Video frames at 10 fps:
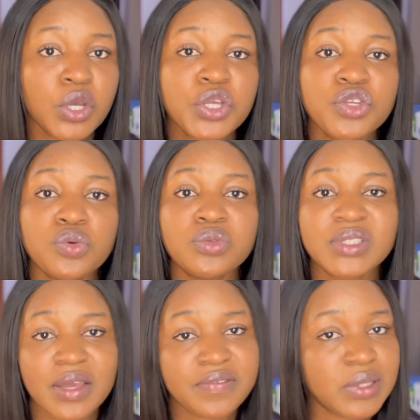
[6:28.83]
you will
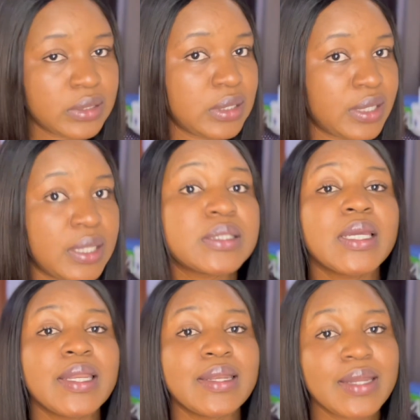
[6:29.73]
definitely get
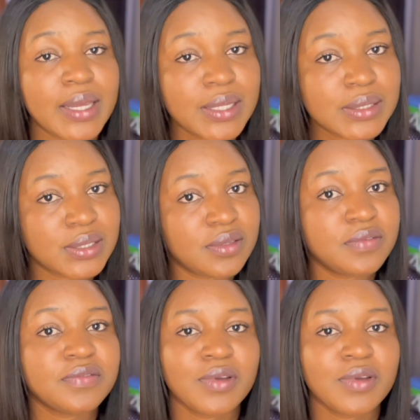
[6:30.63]
a negative